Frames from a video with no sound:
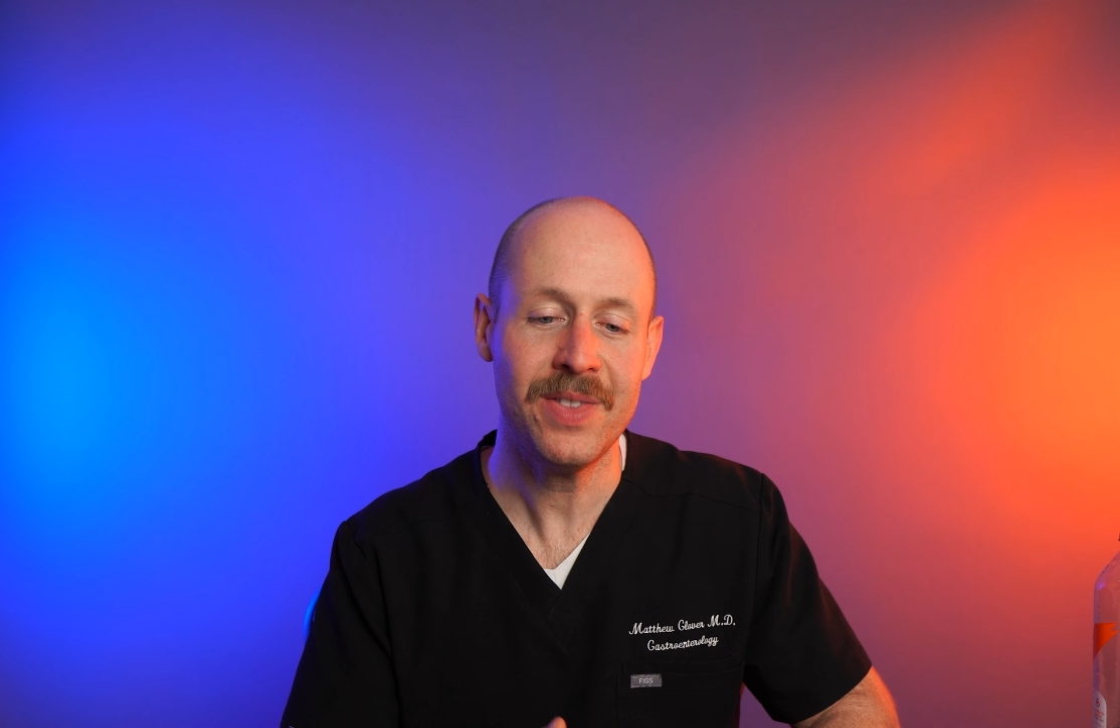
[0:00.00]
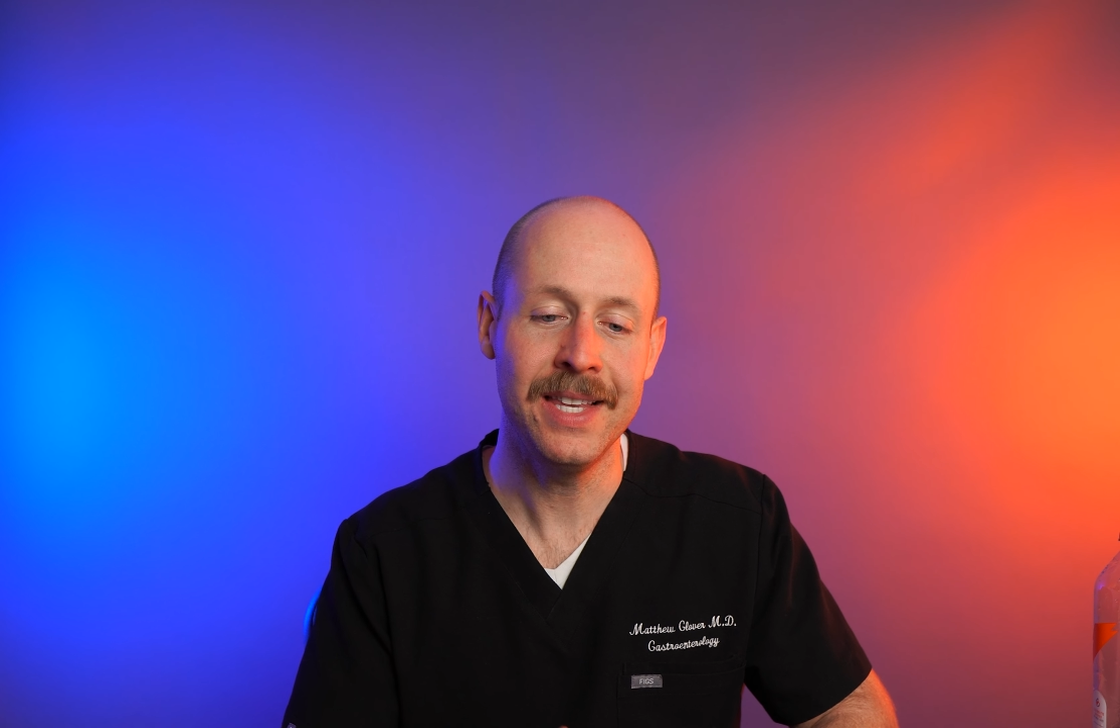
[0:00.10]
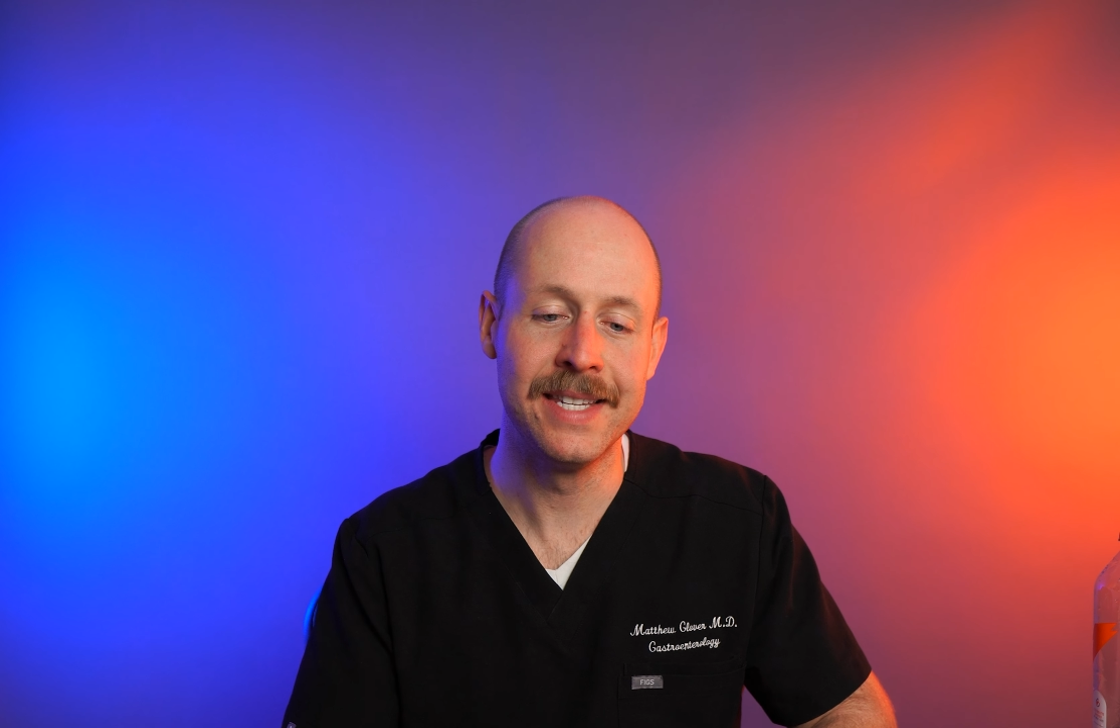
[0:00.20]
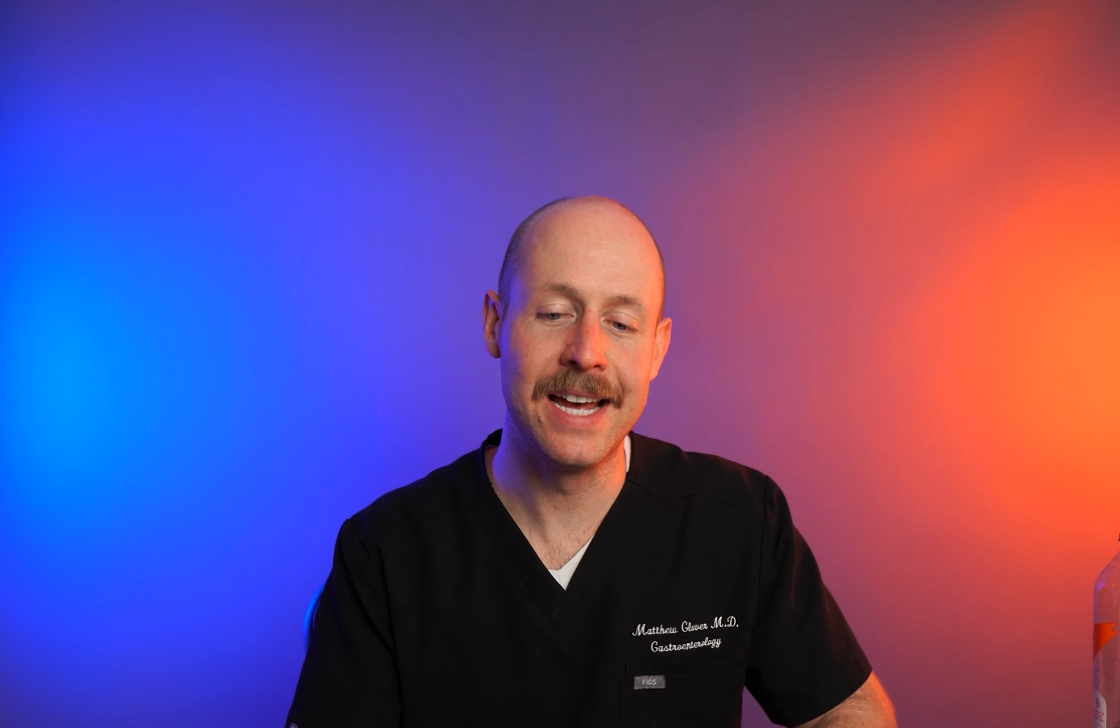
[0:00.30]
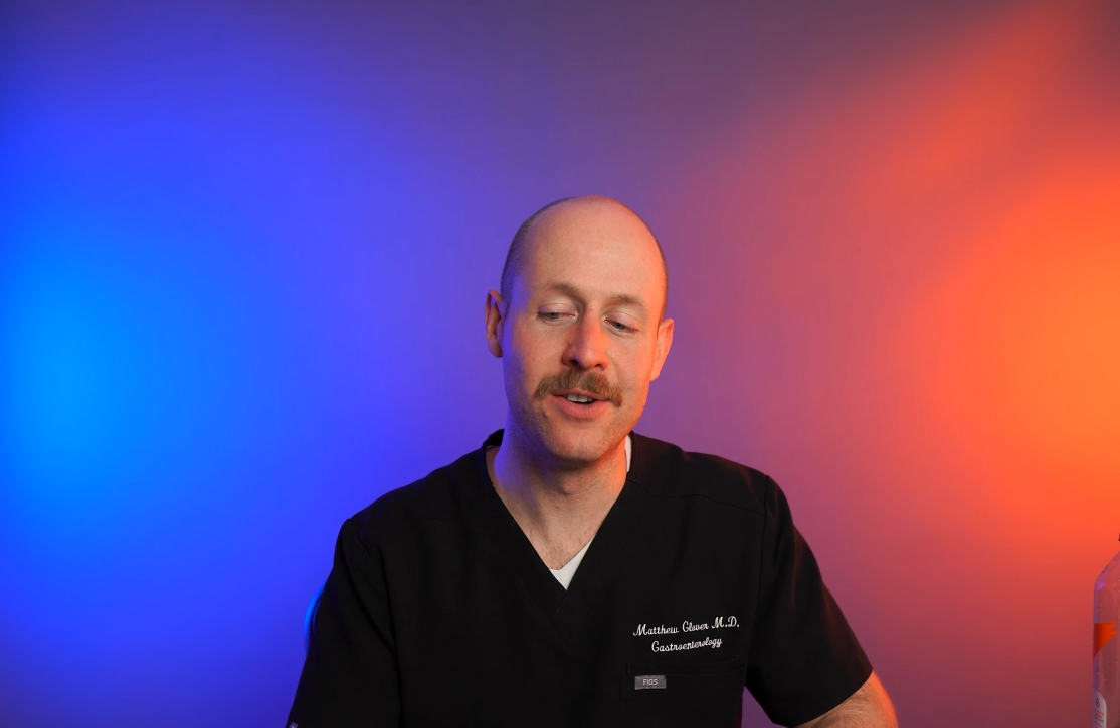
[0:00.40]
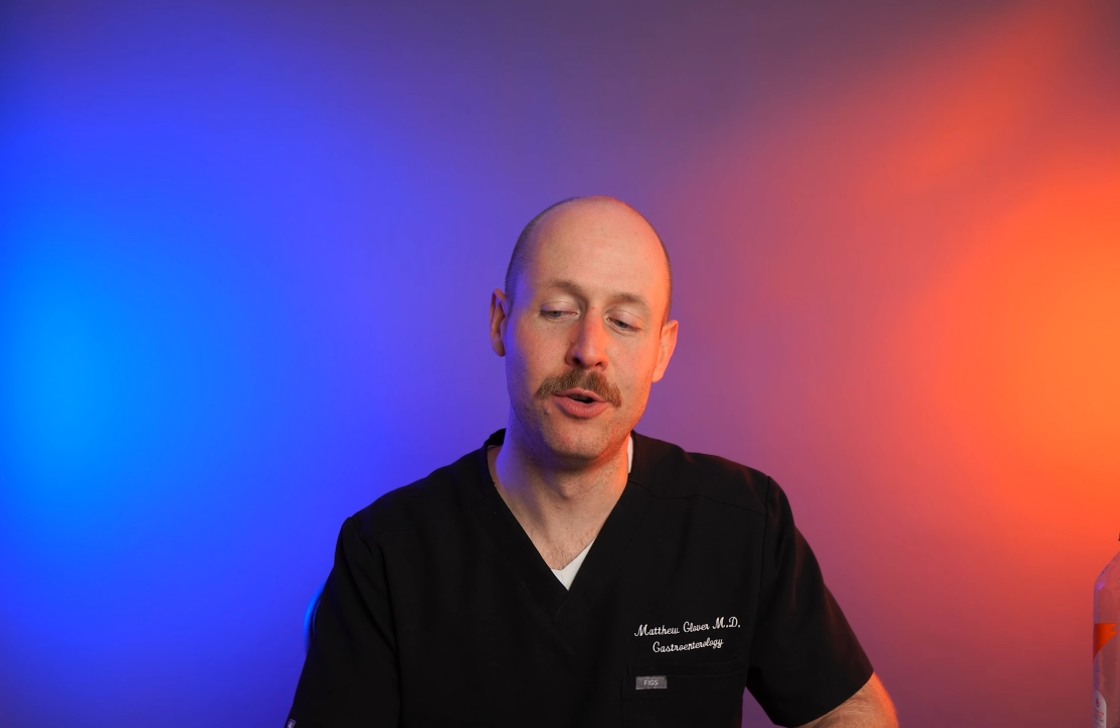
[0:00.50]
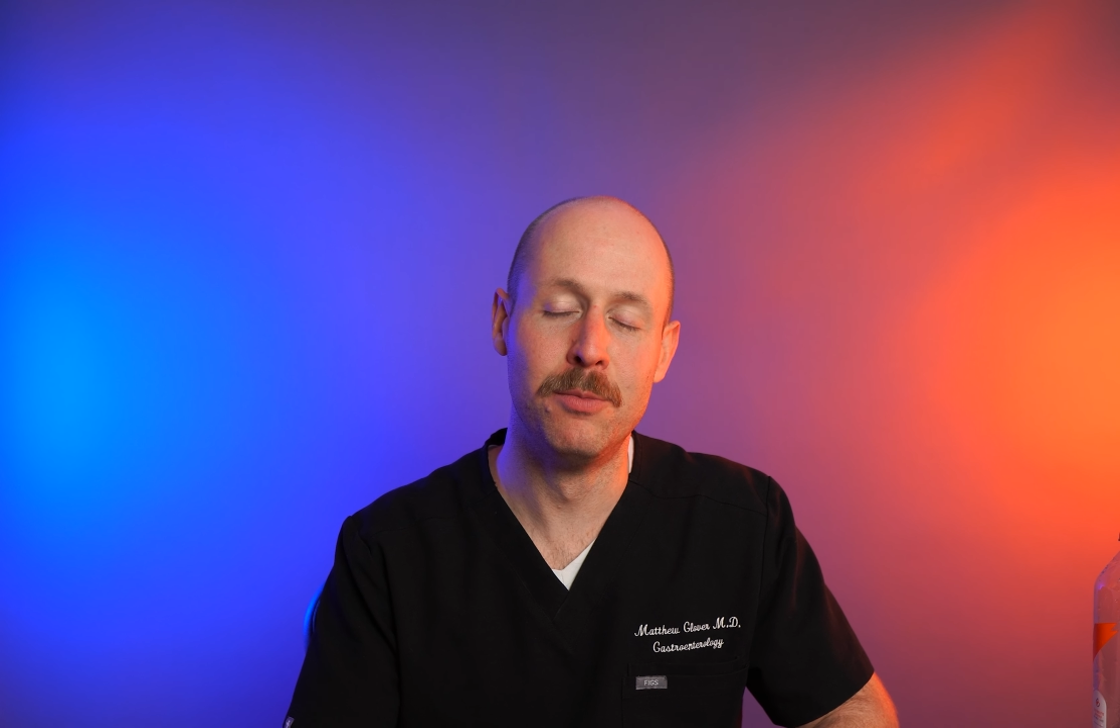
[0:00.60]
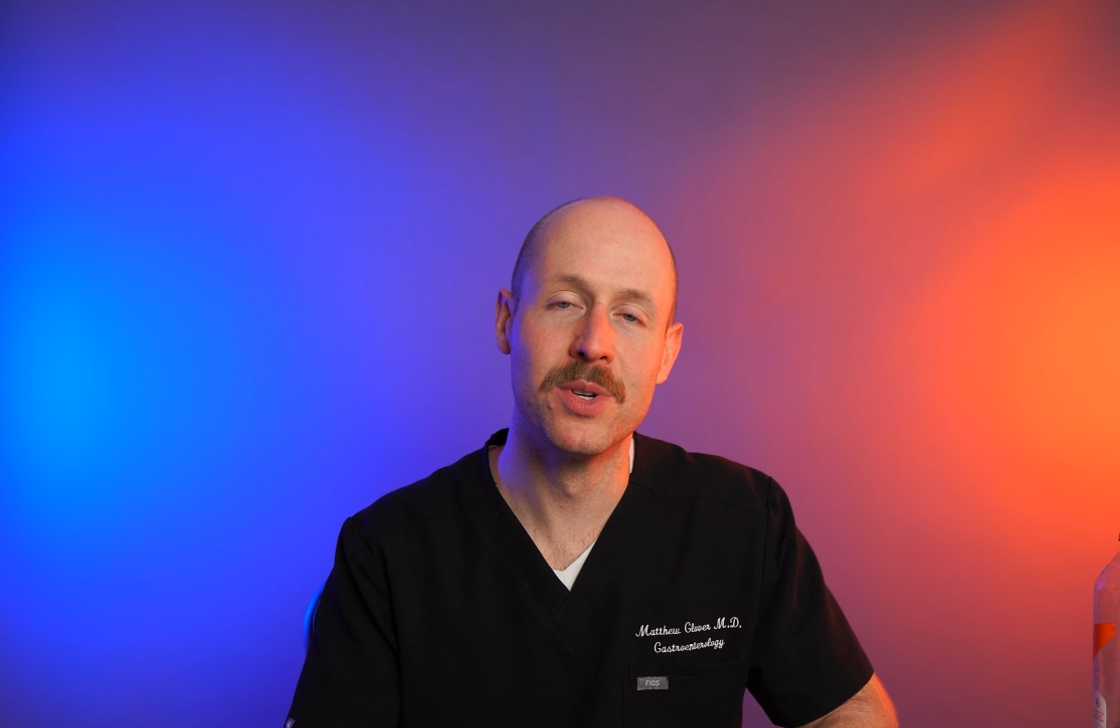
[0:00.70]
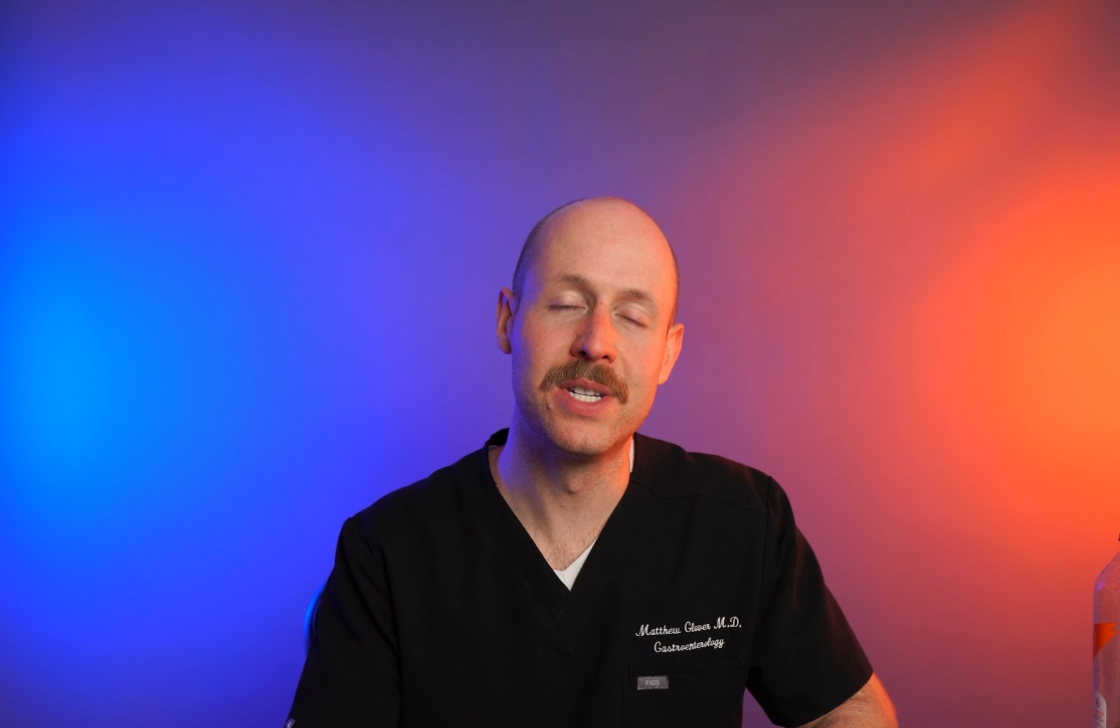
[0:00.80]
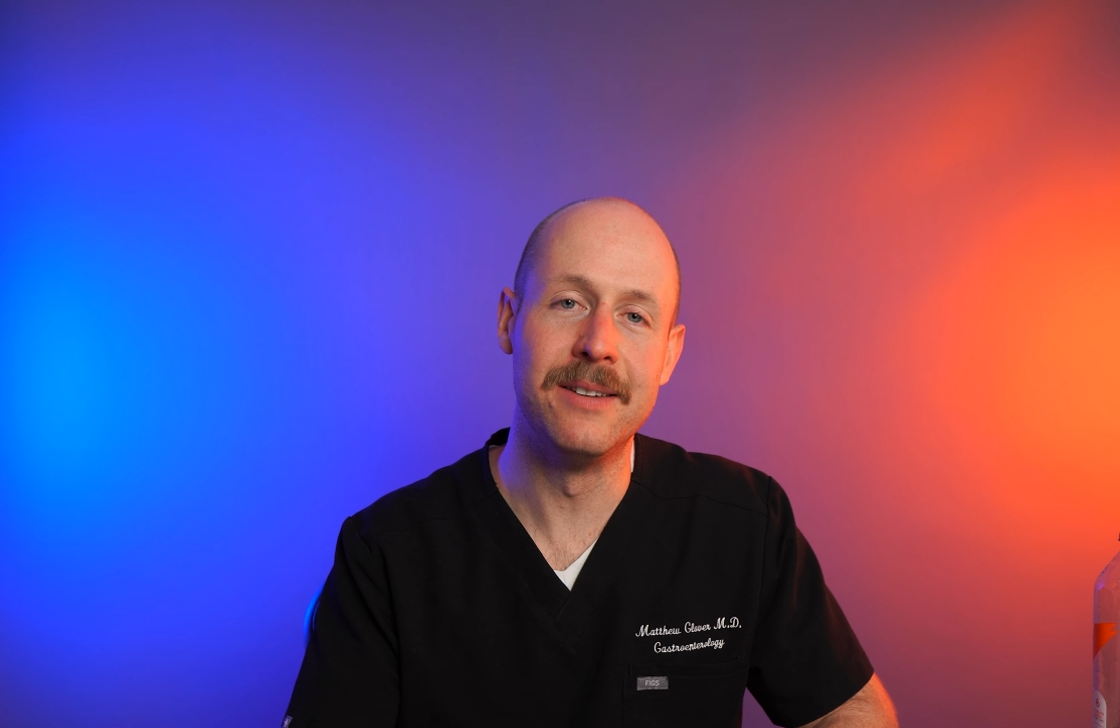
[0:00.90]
is that almost